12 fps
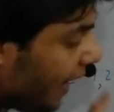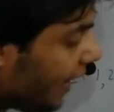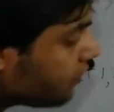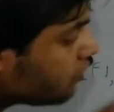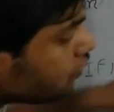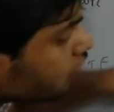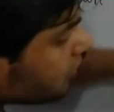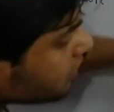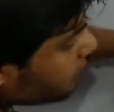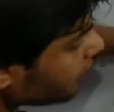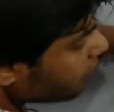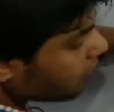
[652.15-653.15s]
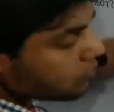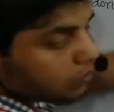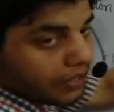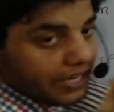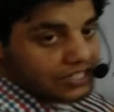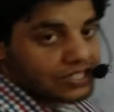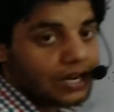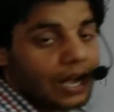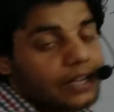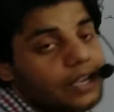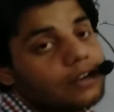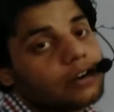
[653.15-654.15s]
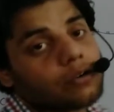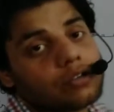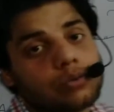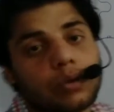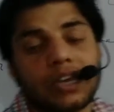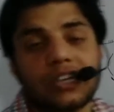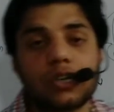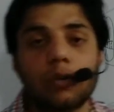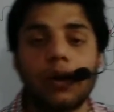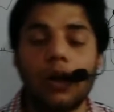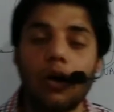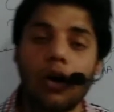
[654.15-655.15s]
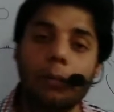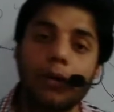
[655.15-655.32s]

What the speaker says: and due to this way translocation, again the translocation will occur,